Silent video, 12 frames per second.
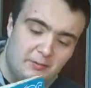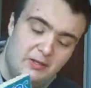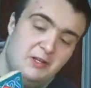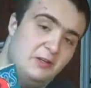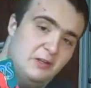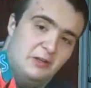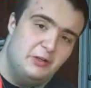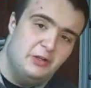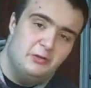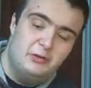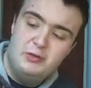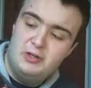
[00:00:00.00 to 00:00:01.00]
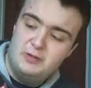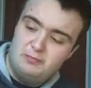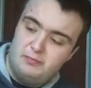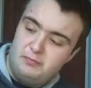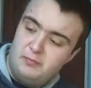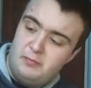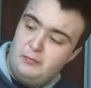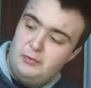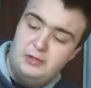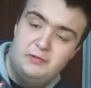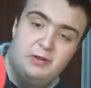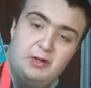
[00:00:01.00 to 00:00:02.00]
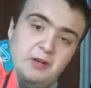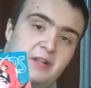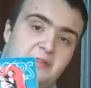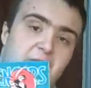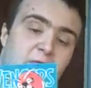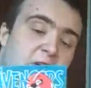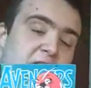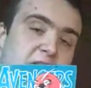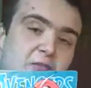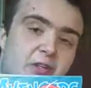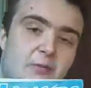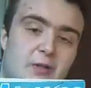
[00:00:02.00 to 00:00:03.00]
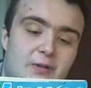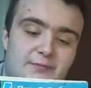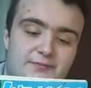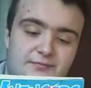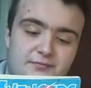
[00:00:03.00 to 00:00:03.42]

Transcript: But you guys might have already read that story anyway.